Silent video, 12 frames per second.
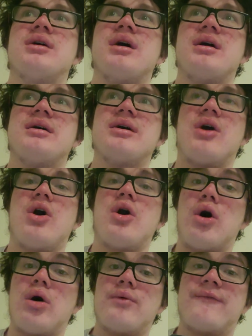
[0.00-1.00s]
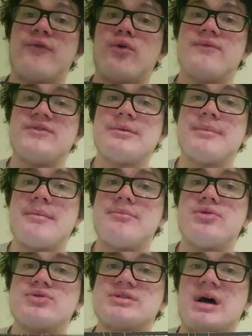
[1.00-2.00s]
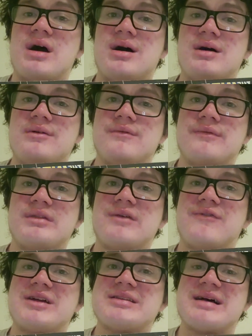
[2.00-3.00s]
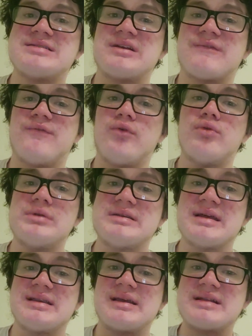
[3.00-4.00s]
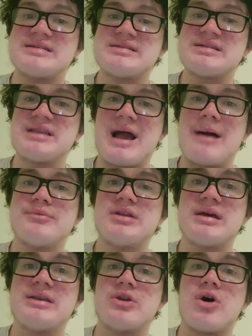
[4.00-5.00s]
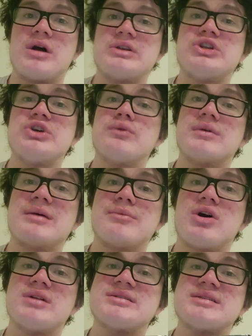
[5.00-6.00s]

all four of the members of the Fantastic Four did get snapped, and not two of them got